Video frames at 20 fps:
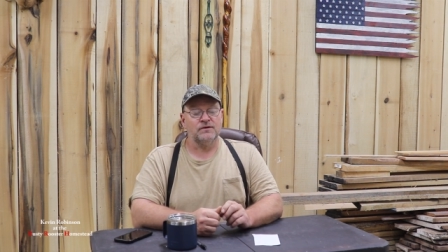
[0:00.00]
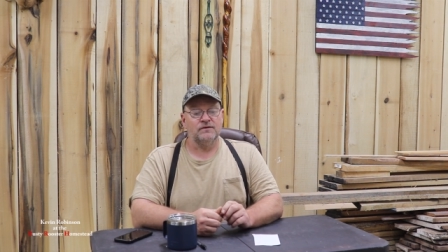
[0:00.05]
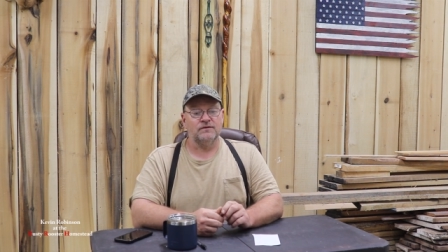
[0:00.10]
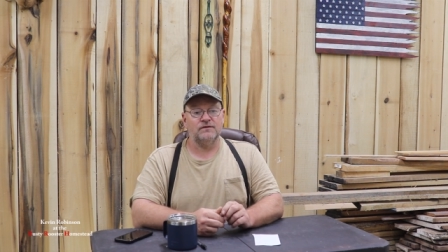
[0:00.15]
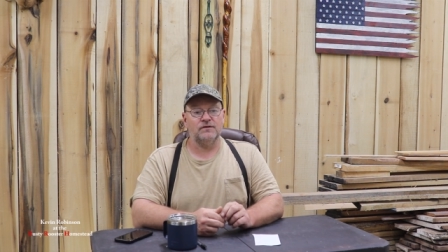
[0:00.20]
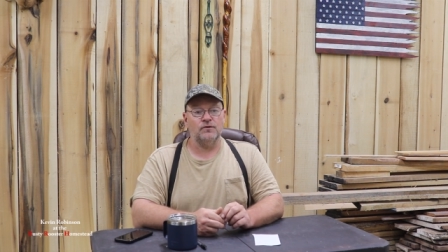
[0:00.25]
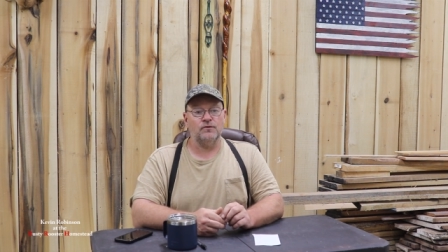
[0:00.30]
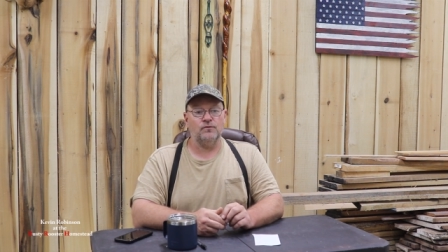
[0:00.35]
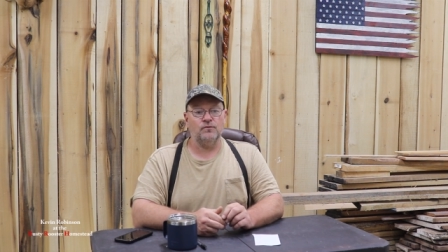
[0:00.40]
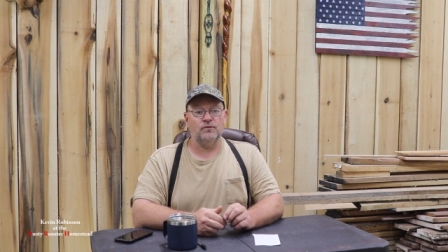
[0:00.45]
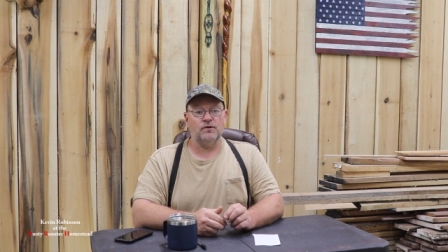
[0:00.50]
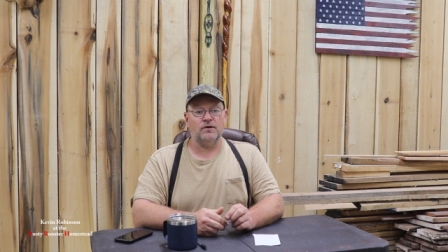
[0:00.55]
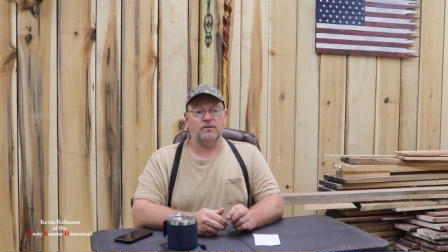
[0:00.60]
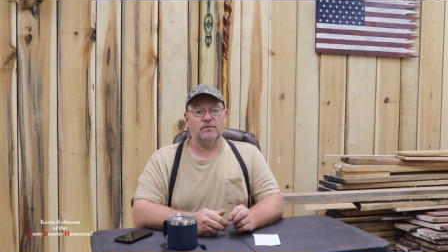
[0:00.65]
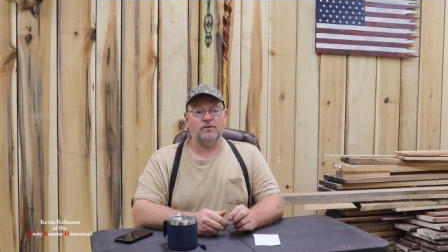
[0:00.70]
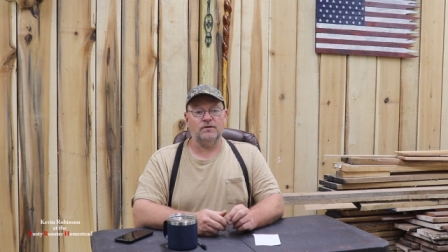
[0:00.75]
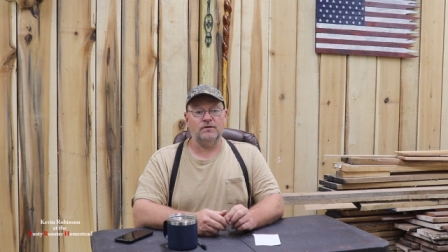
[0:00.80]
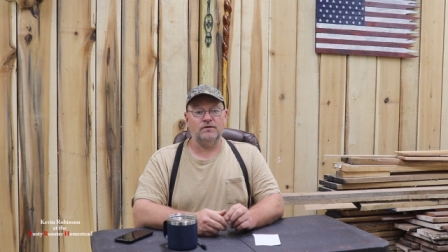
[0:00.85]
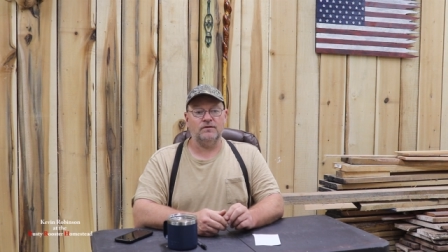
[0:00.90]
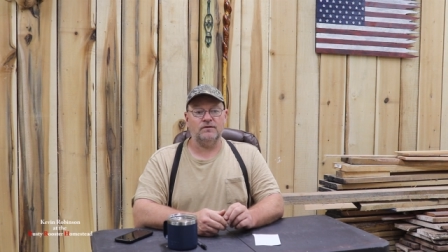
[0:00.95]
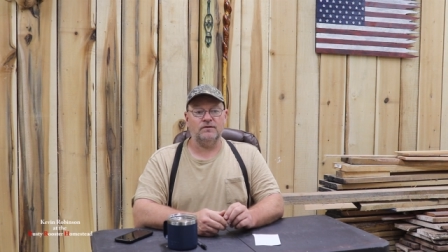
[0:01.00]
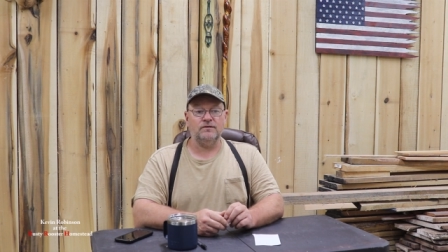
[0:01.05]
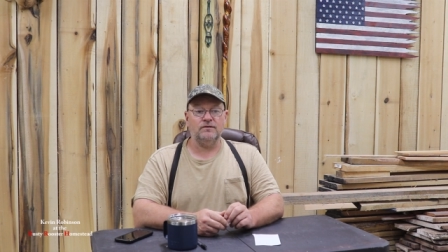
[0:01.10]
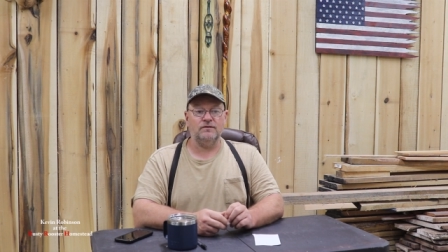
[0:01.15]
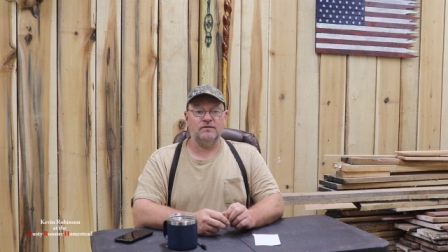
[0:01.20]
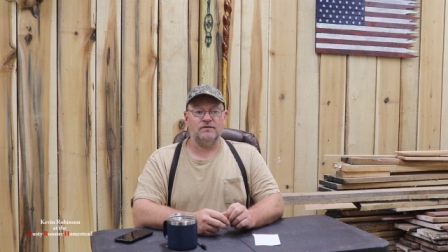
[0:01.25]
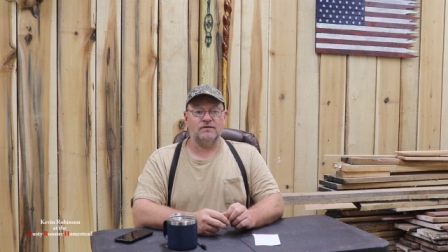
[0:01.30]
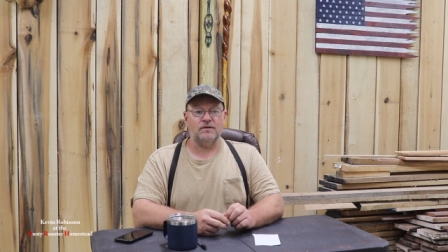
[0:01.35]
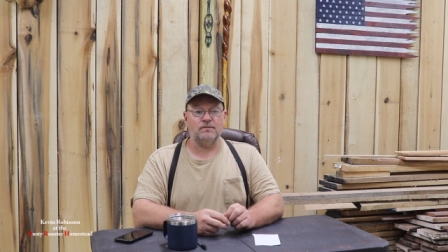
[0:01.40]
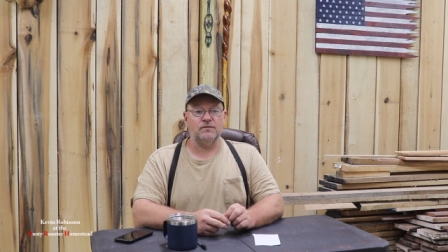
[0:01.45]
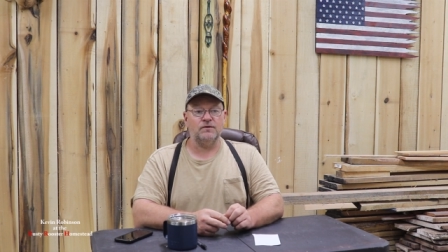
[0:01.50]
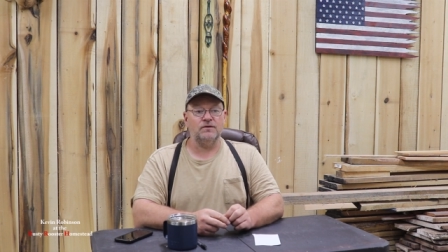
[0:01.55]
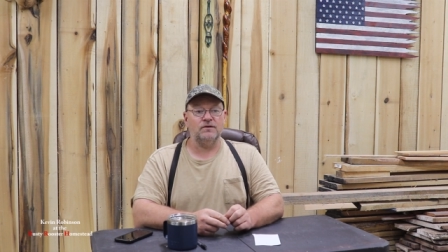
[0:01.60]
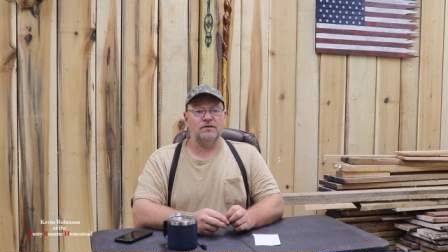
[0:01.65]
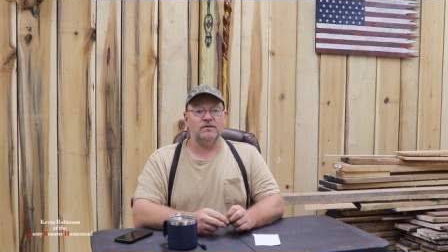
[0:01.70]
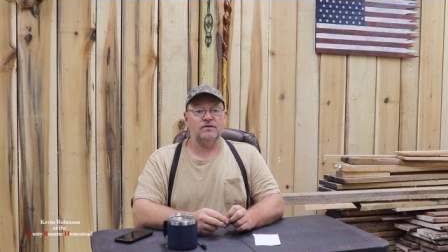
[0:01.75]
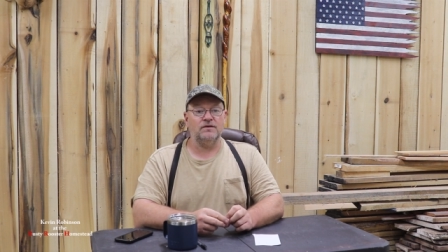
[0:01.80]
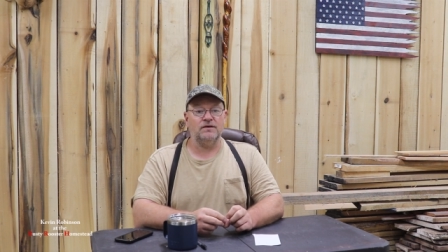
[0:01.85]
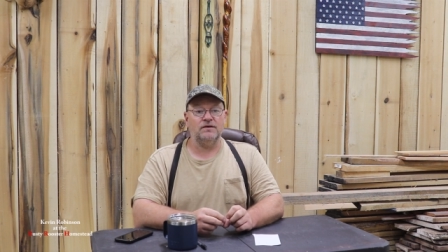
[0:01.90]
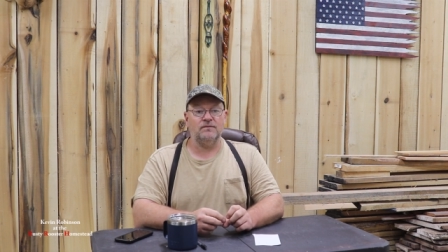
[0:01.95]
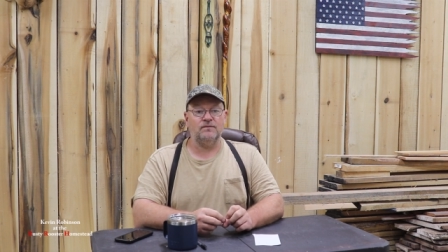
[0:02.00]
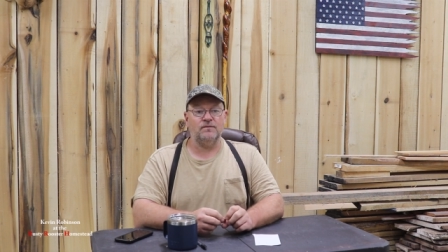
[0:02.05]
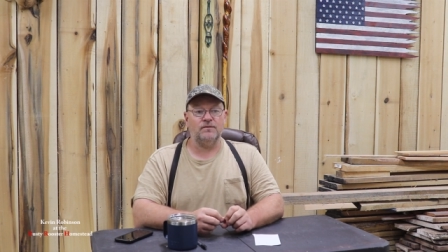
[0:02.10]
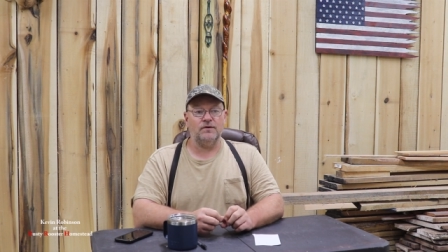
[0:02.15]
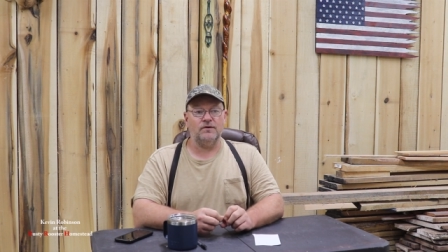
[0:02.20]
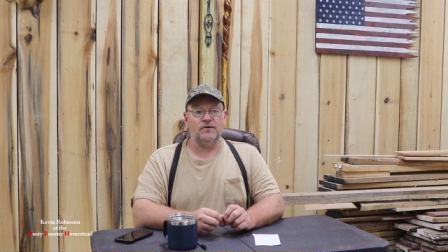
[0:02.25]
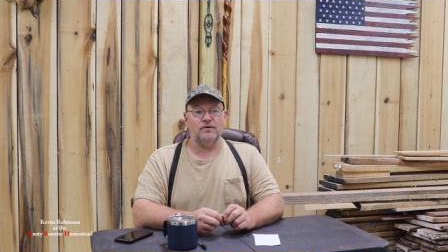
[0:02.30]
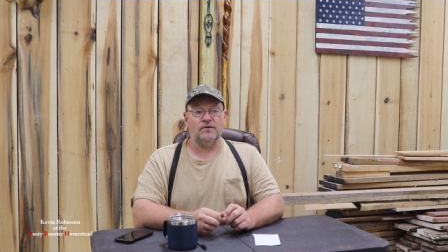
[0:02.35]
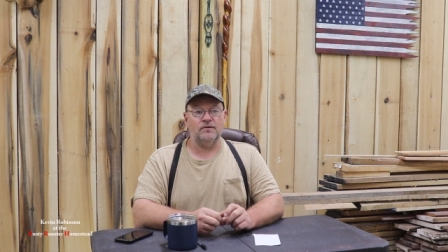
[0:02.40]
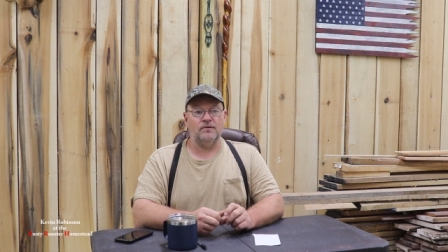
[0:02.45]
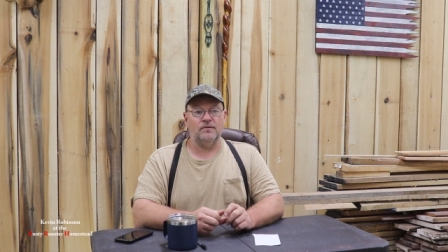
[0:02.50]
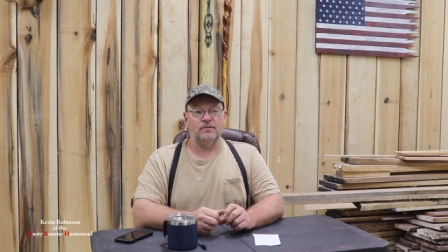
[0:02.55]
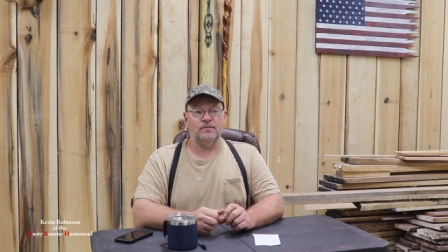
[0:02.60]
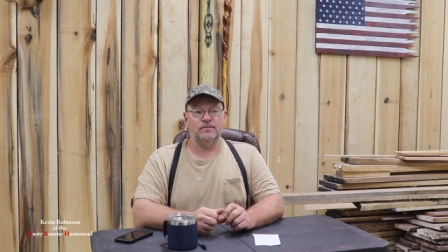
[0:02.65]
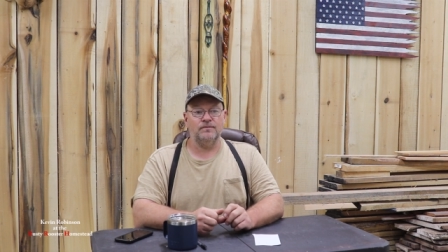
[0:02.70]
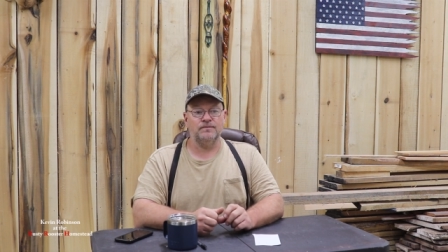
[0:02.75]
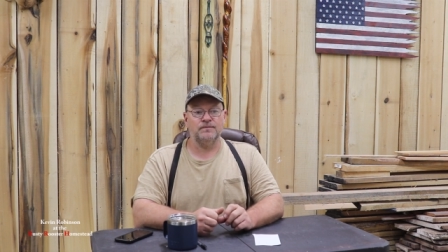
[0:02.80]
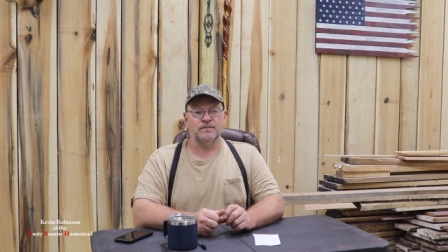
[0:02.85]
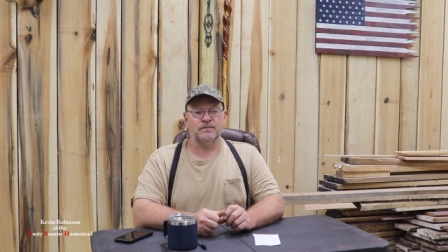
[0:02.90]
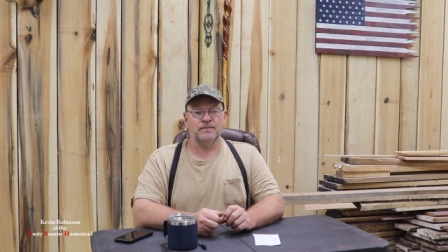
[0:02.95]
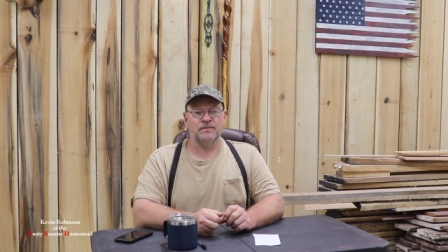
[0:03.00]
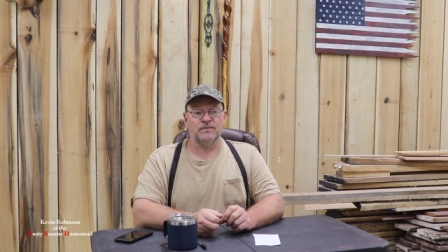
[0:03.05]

So what I'm going to do is I'm going to leave. Um,